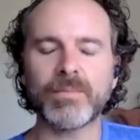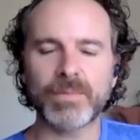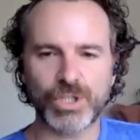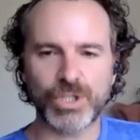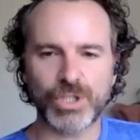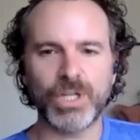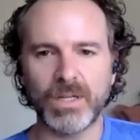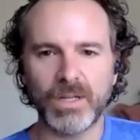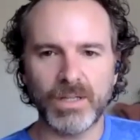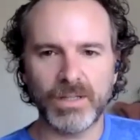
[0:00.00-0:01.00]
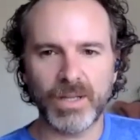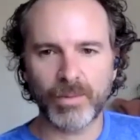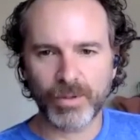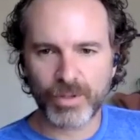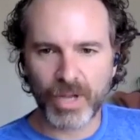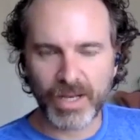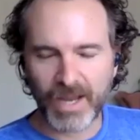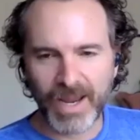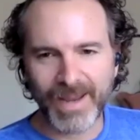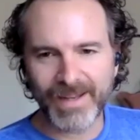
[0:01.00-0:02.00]
machine. They were
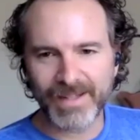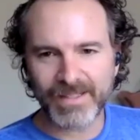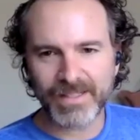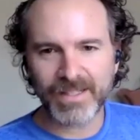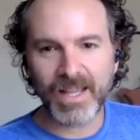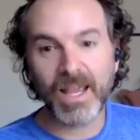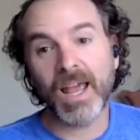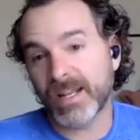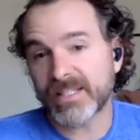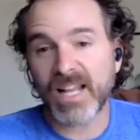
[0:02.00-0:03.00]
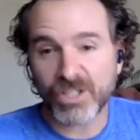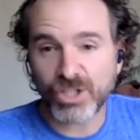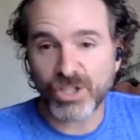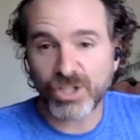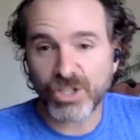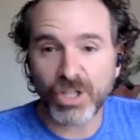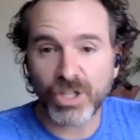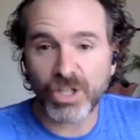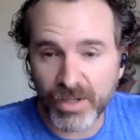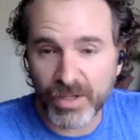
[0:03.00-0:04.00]
and essentially you were starting
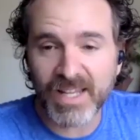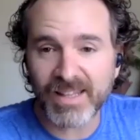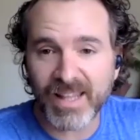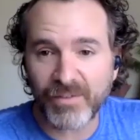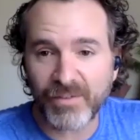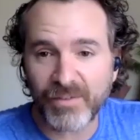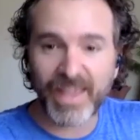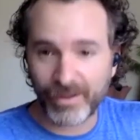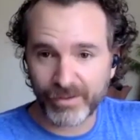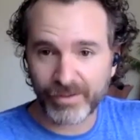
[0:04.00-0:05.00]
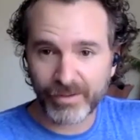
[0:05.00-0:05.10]
to say that they failed.